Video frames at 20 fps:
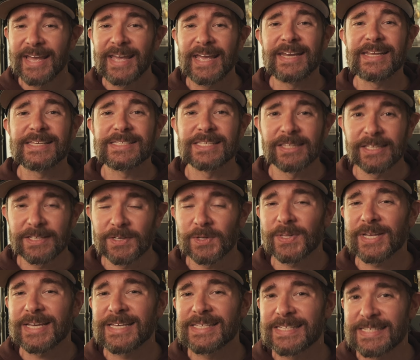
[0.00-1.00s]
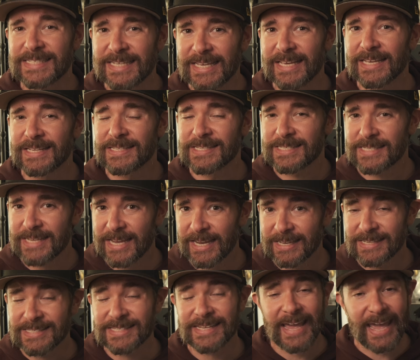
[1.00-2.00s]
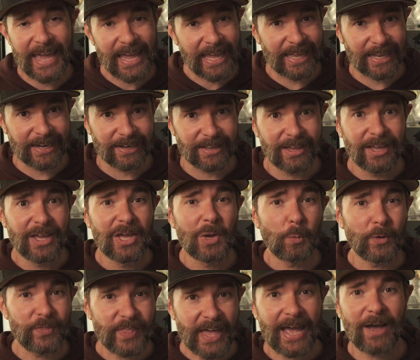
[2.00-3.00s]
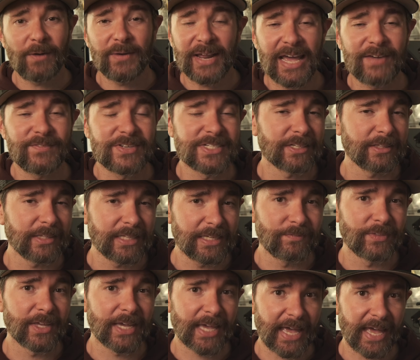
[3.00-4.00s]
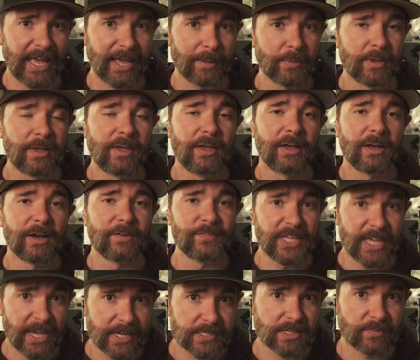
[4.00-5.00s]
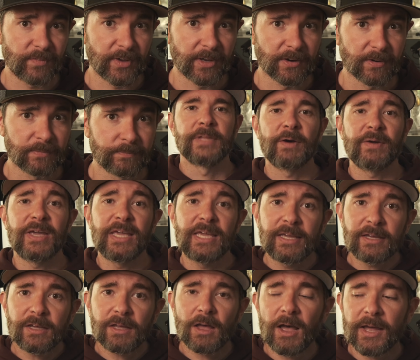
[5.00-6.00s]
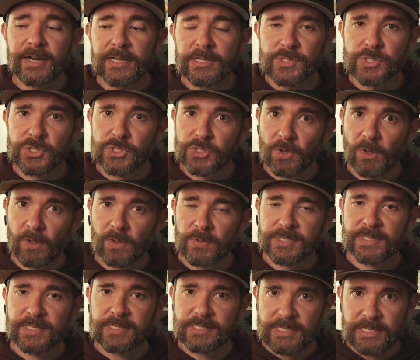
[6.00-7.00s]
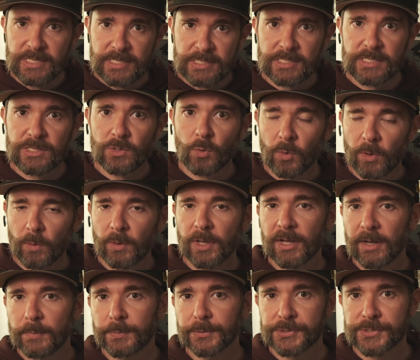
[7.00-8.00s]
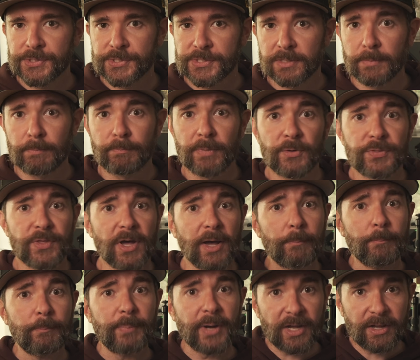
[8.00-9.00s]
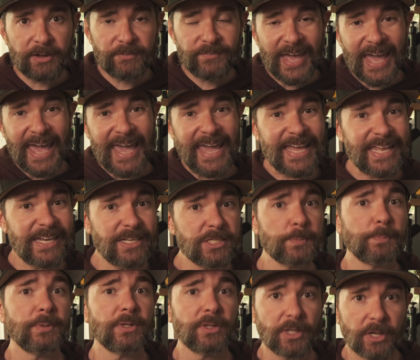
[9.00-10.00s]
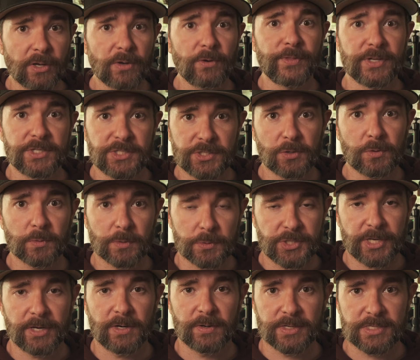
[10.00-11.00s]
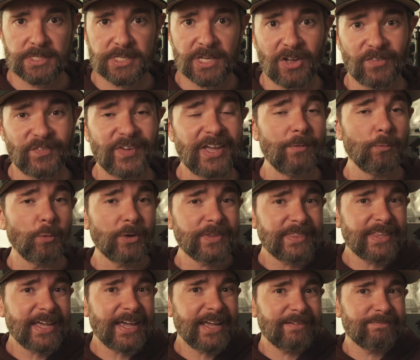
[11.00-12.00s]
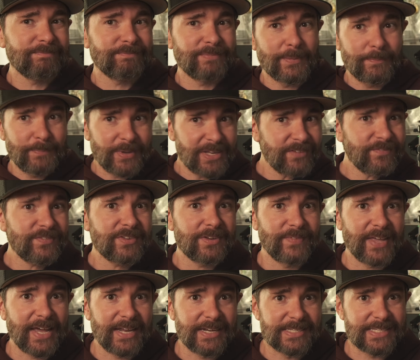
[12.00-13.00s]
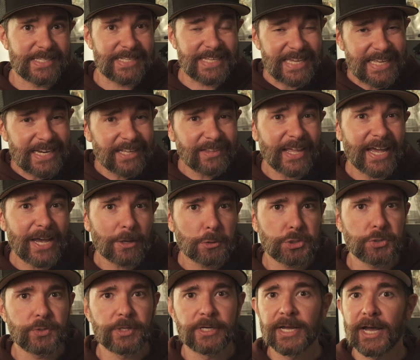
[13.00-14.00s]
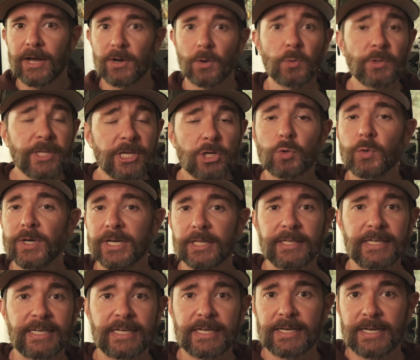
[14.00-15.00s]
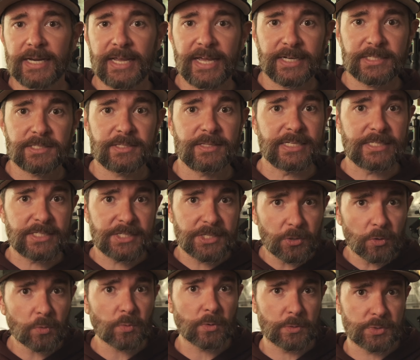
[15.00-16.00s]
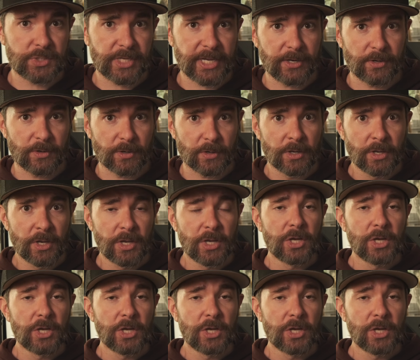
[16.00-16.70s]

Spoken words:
in as little as 10 seconds and without having to leave the cab of the excavator. Now, Engcon installs this EC Oil coupler system both above and below the tilt rotator itself. And the benefit of that is it allows you to not only quickly connect the tilt rotator